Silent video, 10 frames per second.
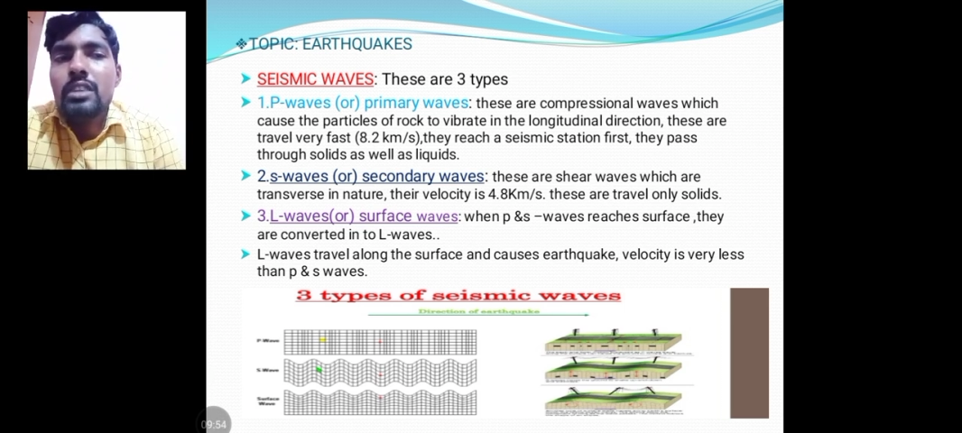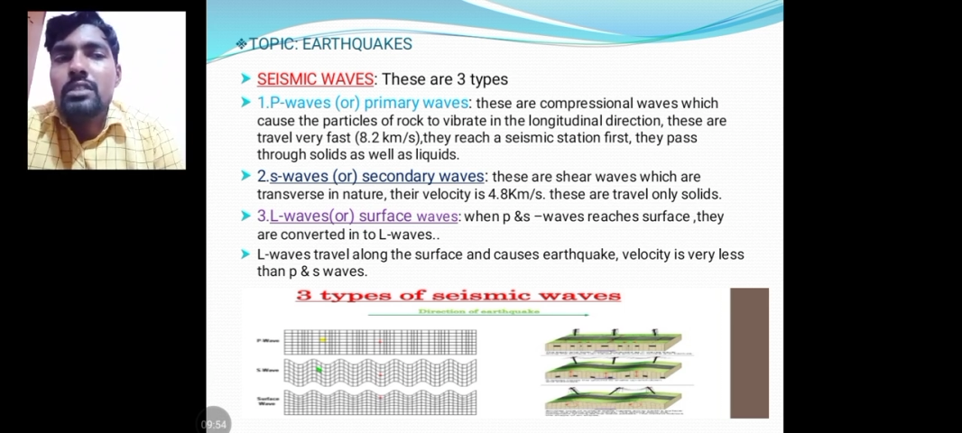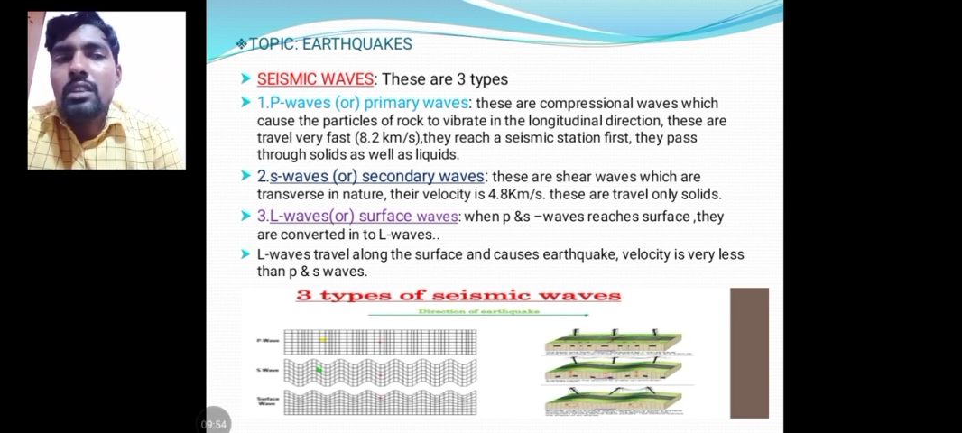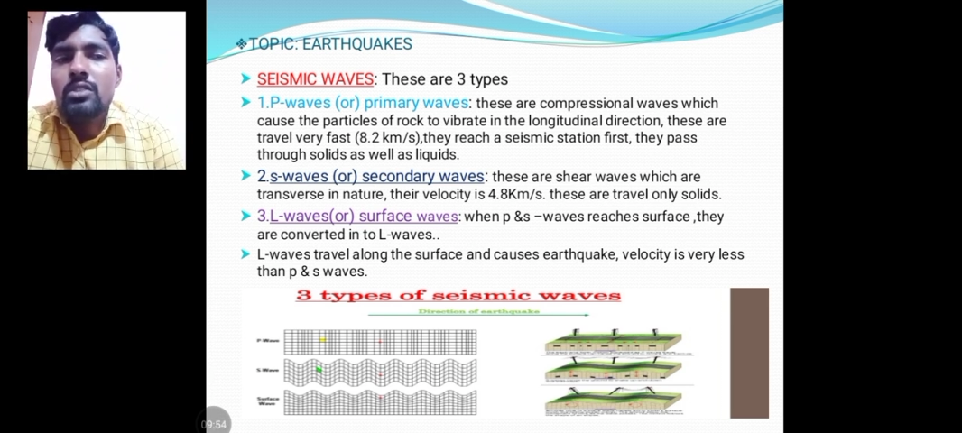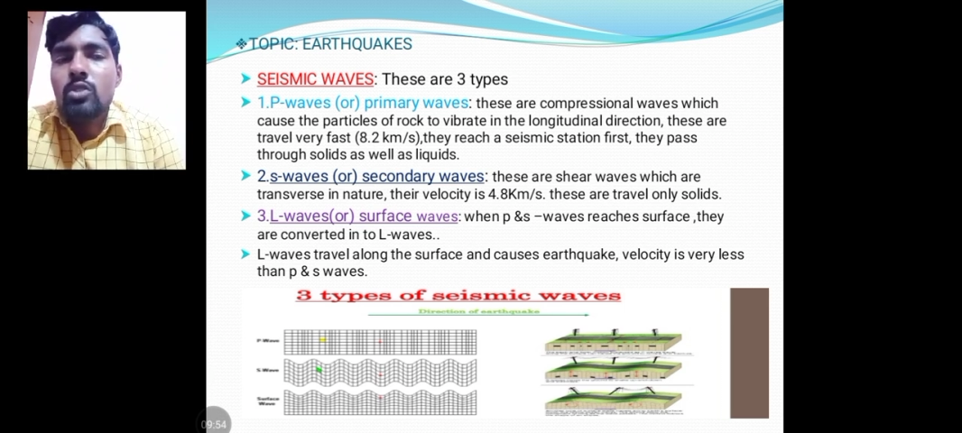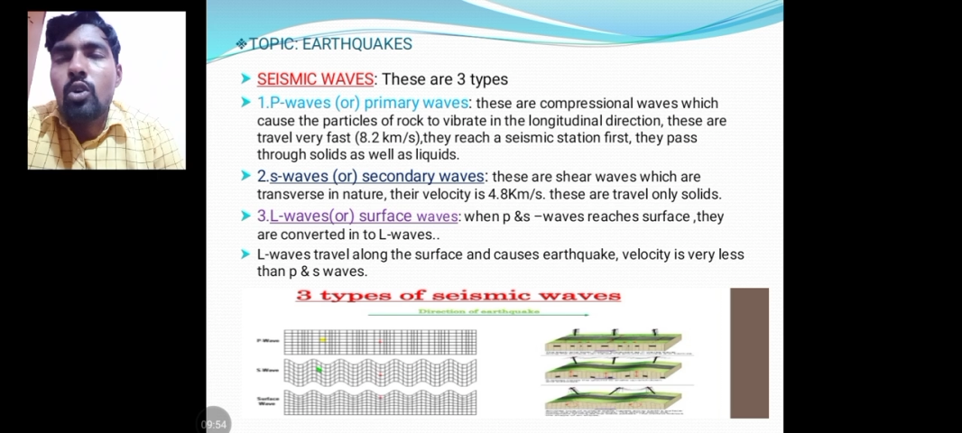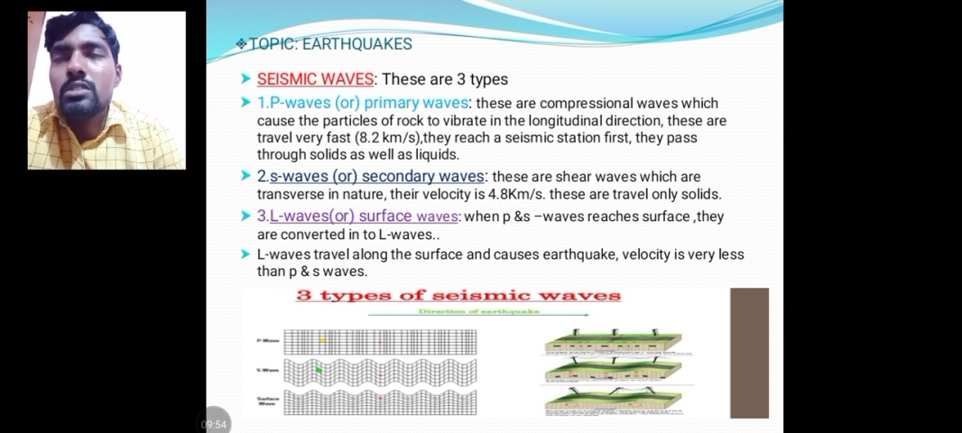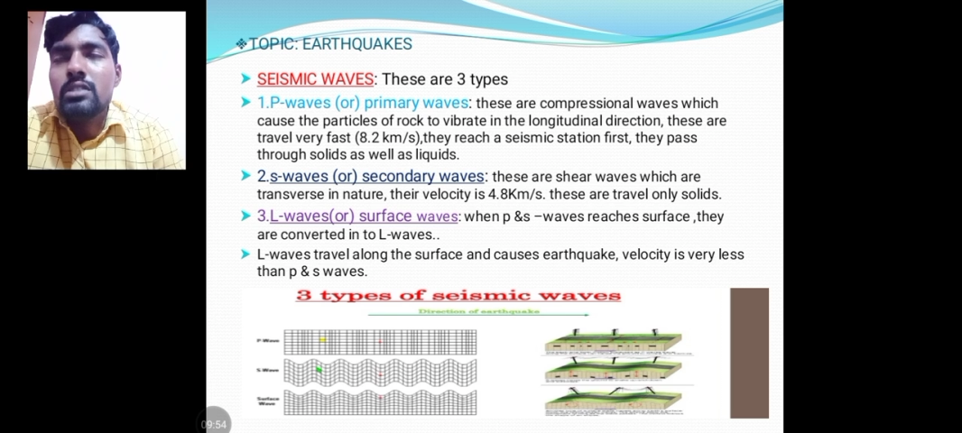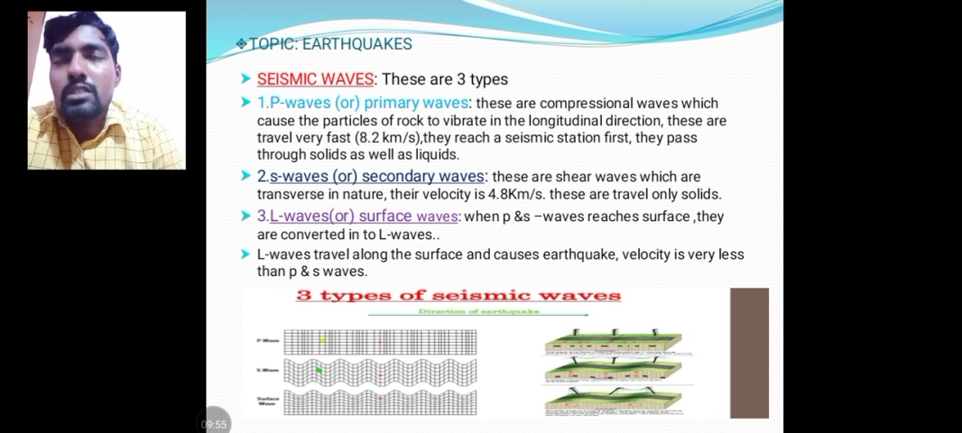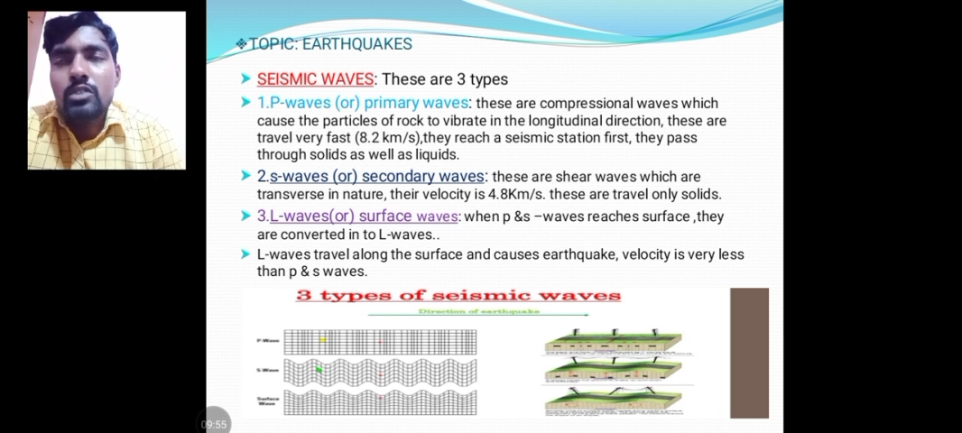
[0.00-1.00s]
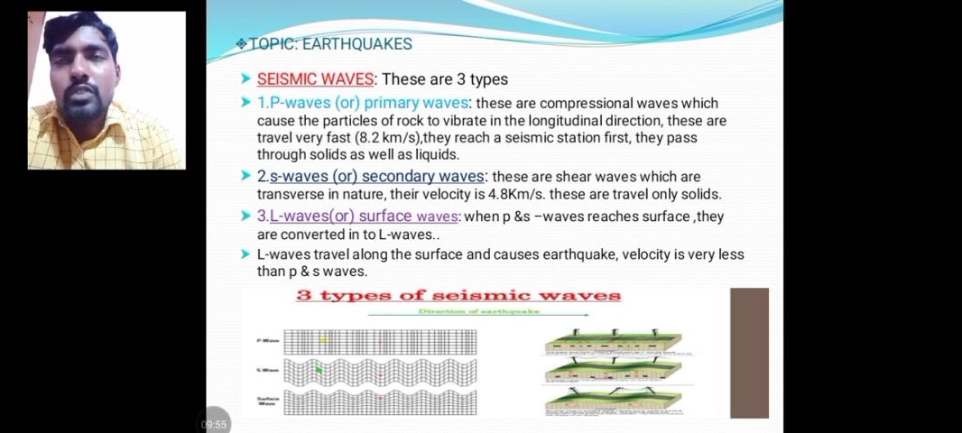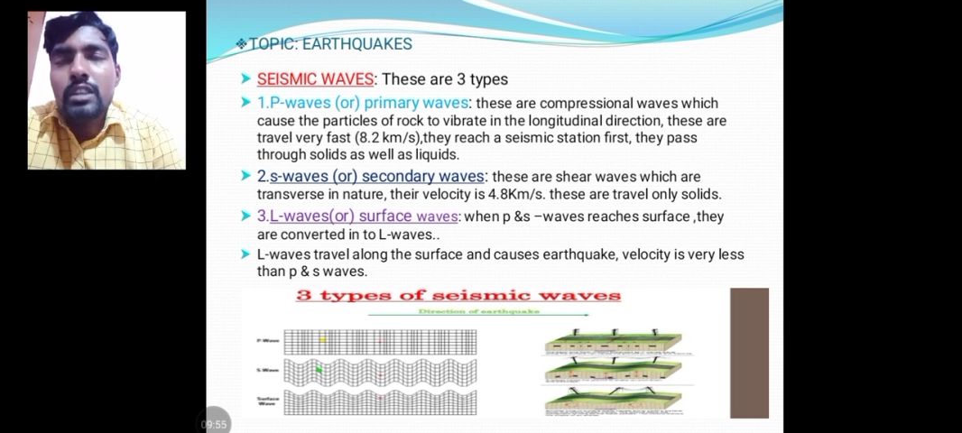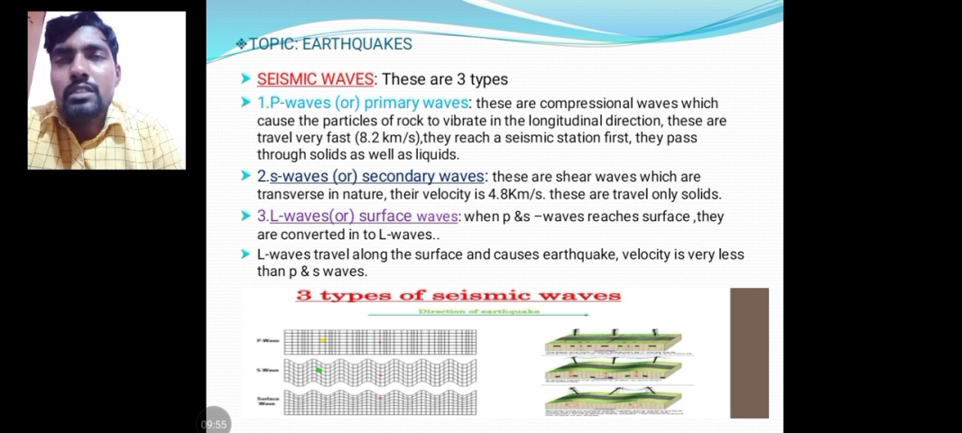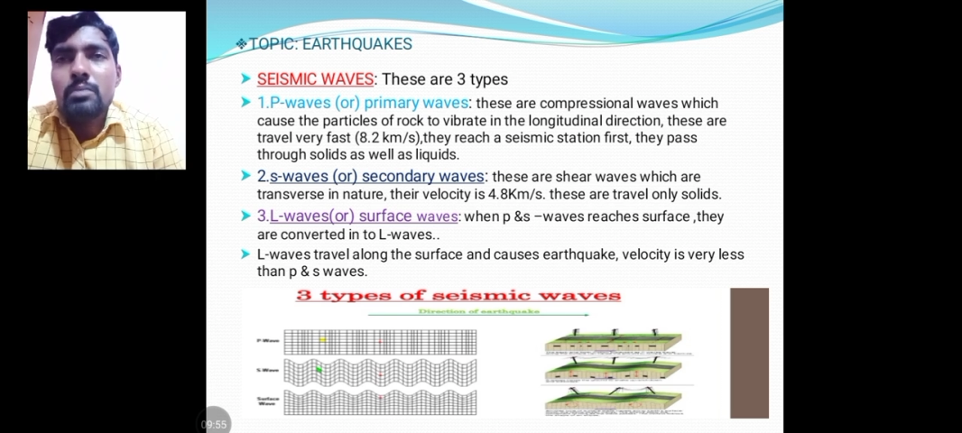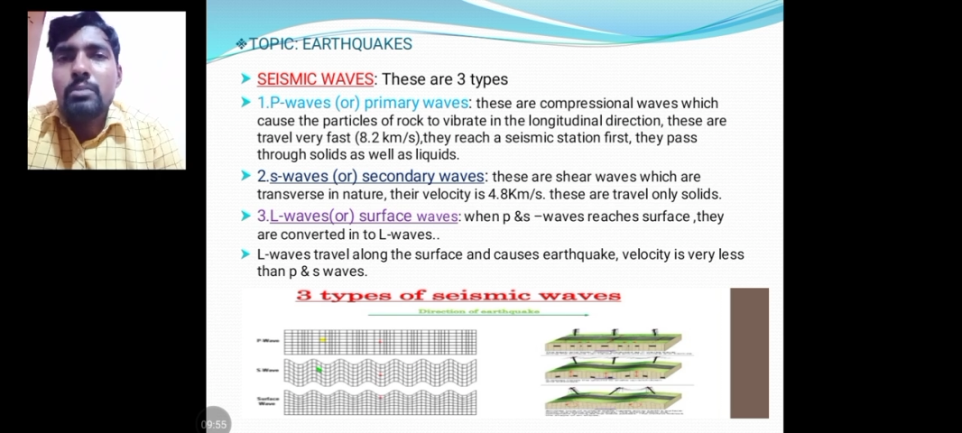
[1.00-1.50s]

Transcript: and causes earthquakes.